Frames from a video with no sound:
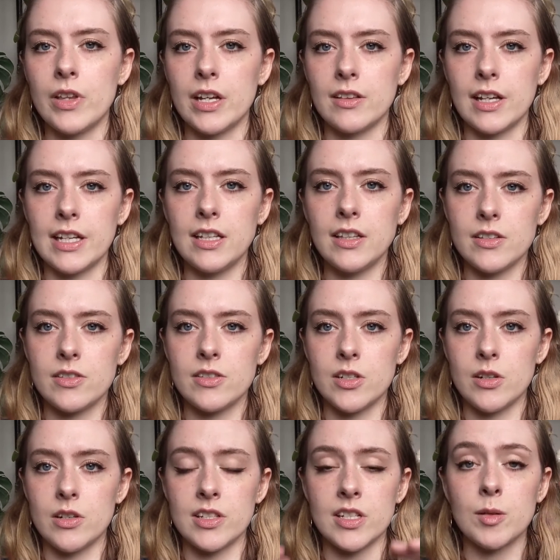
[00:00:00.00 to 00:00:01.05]
that like this
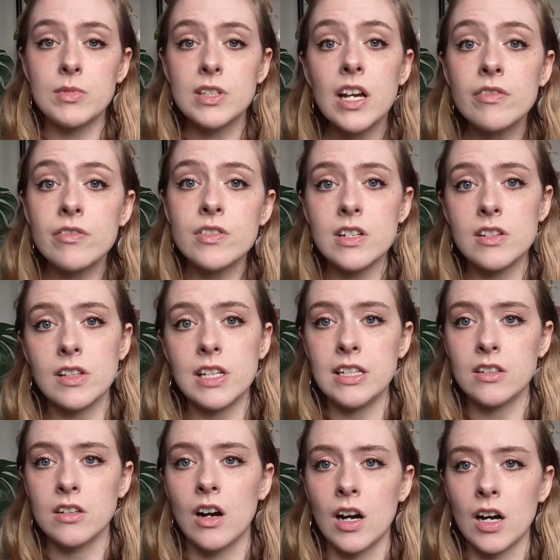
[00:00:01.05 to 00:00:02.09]
series, and I'm definitely
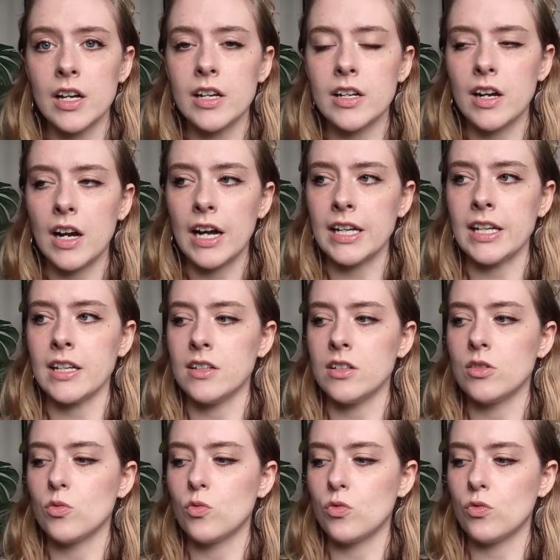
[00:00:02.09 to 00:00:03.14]
not. I
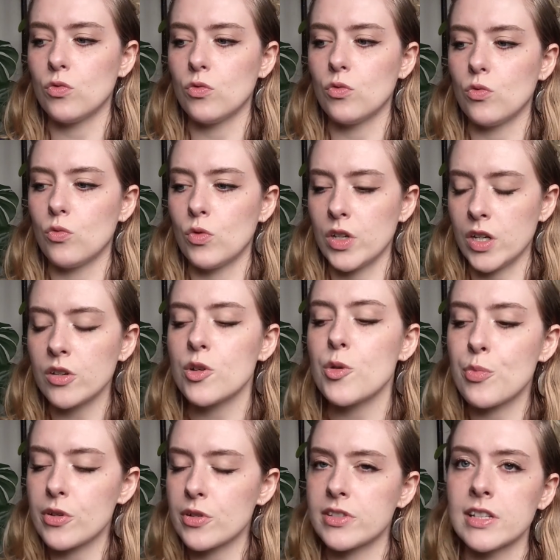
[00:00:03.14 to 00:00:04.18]
can
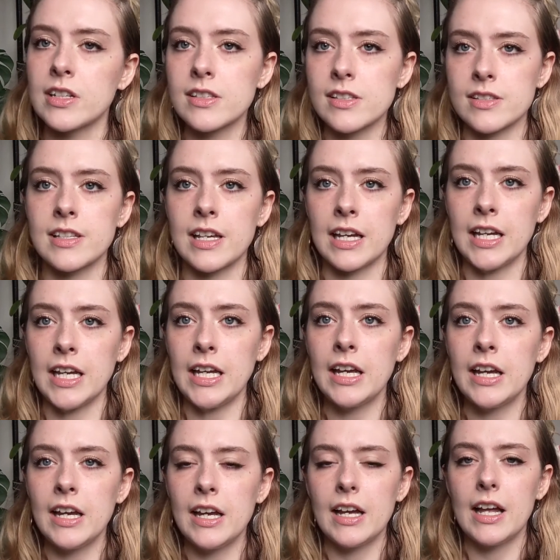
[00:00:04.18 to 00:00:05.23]
100% say
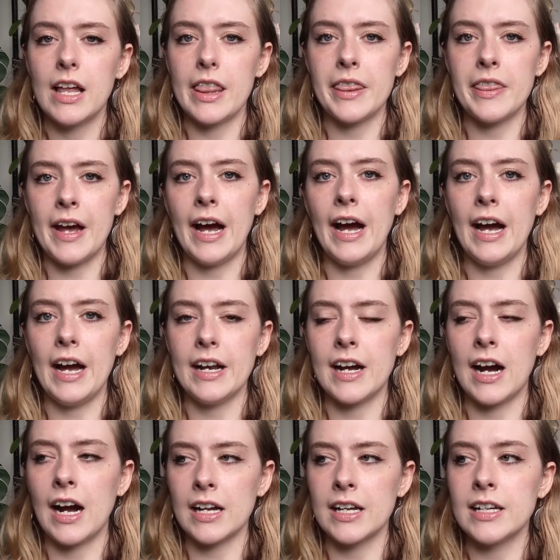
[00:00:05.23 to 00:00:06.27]
that
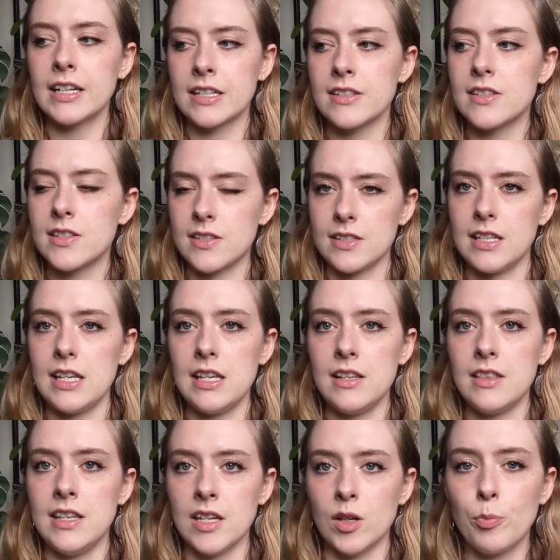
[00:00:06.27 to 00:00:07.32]
I can see
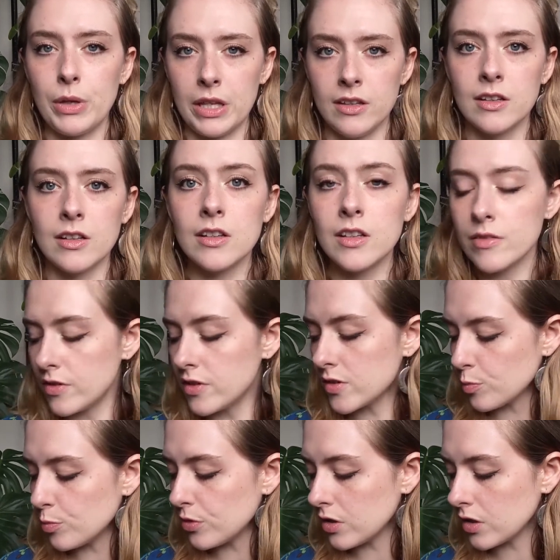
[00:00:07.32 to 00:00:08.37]
the appeal of this
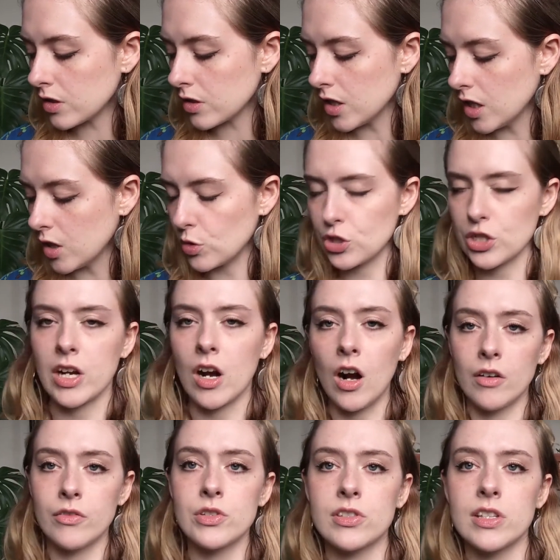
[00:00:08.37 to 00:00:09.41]
book, which like
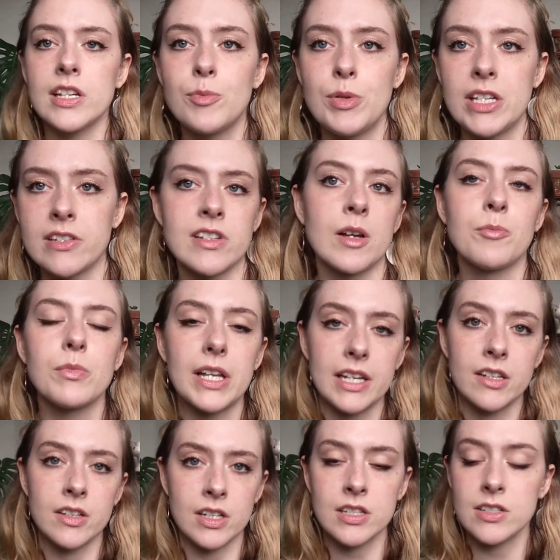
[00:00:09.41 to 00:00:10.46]
obviously because I'm like
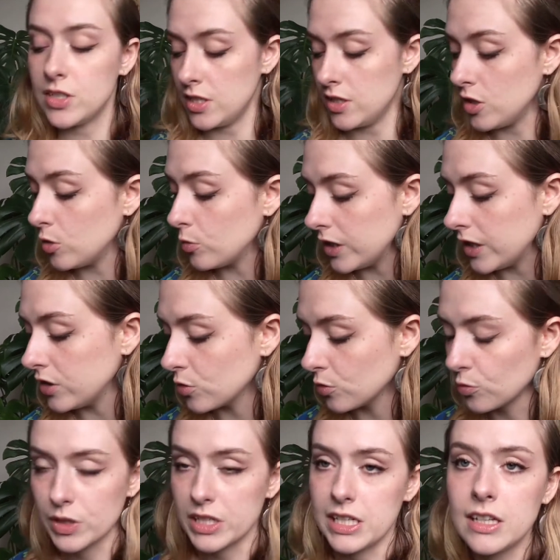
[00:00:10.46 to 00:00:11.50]
continuing to
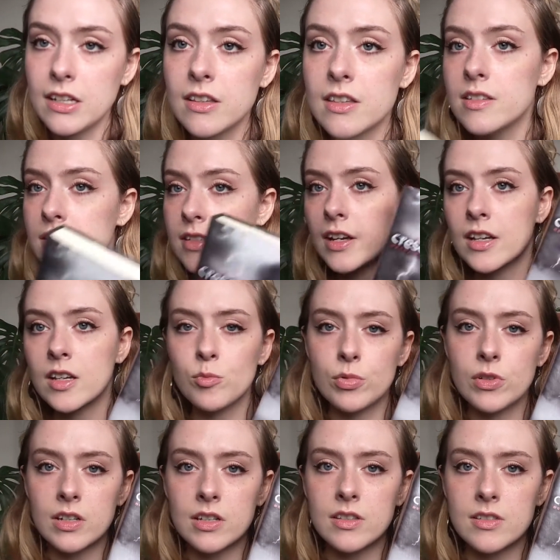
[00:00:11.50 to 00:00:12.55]
read the second
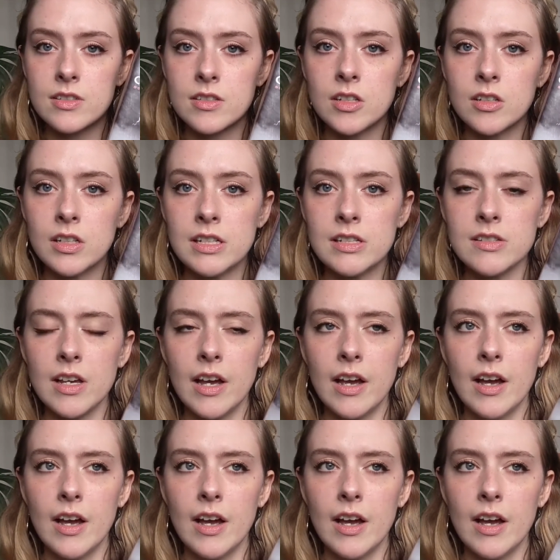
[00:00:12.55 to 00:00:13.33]
book in the series,